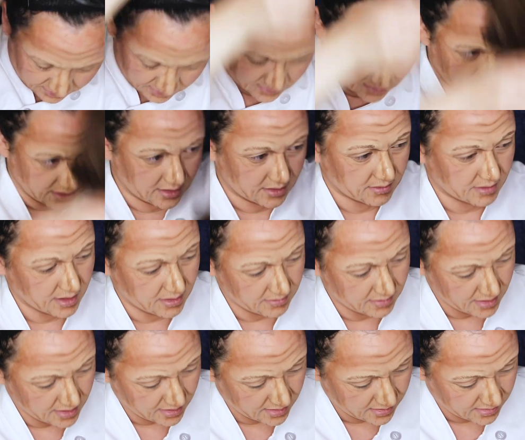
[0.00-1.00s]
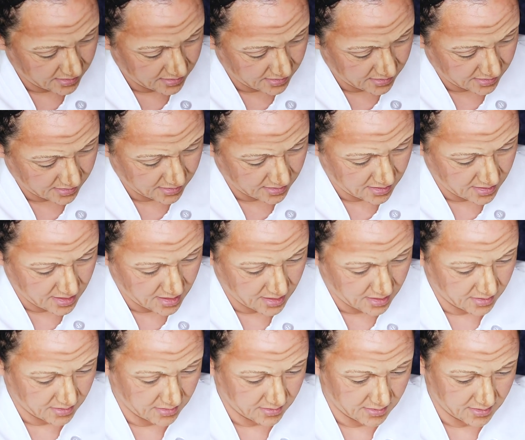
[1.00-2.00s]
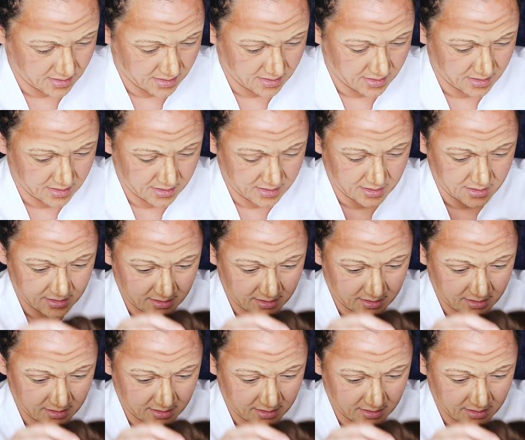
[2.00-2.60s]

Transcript: Is that the right way? No, it